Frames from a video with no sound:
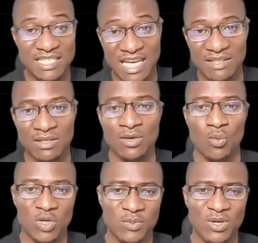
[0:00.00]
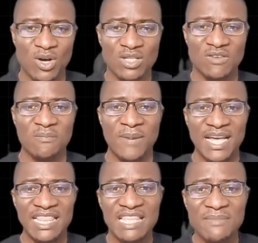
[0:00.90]
then was because of
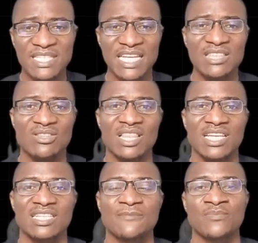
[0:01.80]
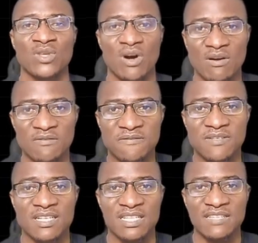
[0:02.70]
my limited knowledge of
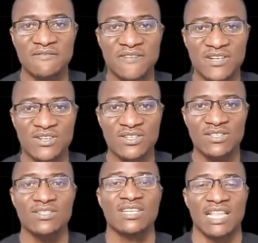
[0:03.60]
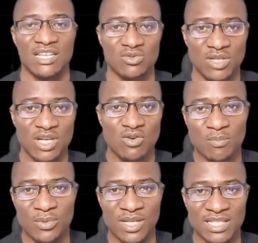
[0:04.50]
the various electronic
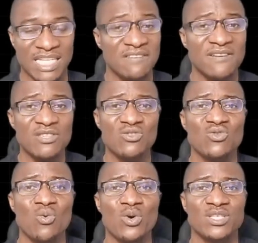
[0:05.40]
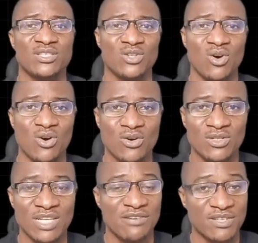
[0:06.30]
components. I never knew what is
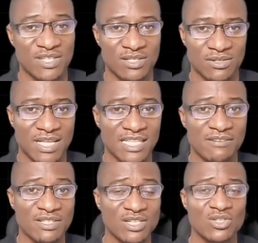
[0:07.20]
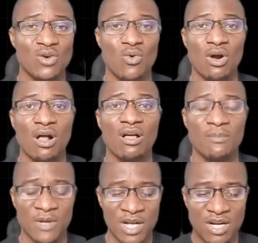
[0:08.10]
called a resistor, that a resistor will
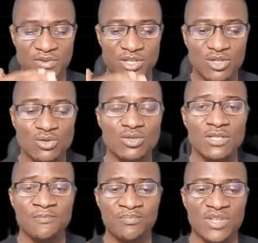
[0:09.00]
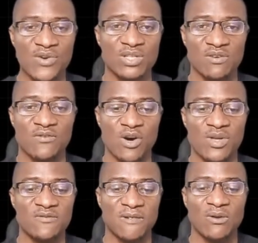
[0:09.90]
help reduce the rate of
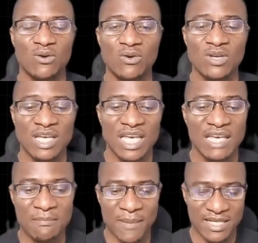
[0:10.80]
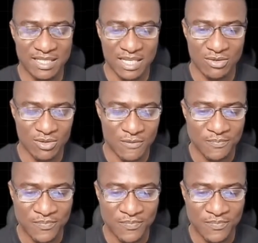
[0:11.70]
current flow in my circuit.